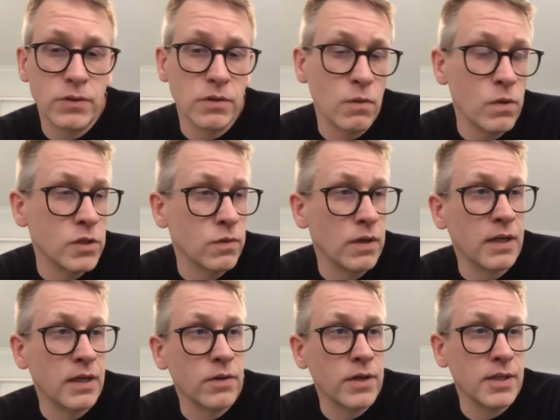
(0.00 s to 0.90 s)
which will
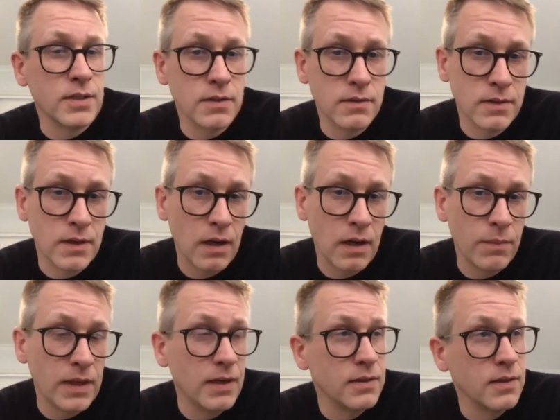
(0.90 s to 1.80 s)
increase
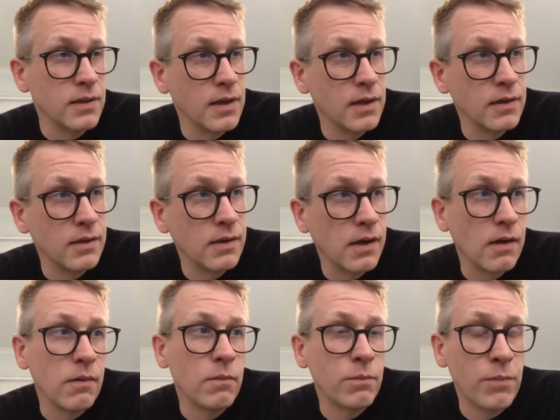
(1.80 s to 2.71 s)
scalability
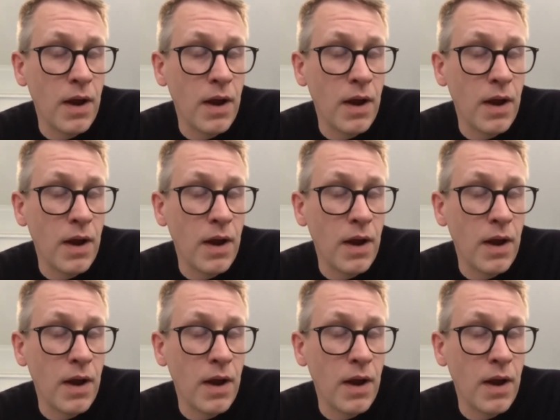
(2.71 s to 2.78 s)
and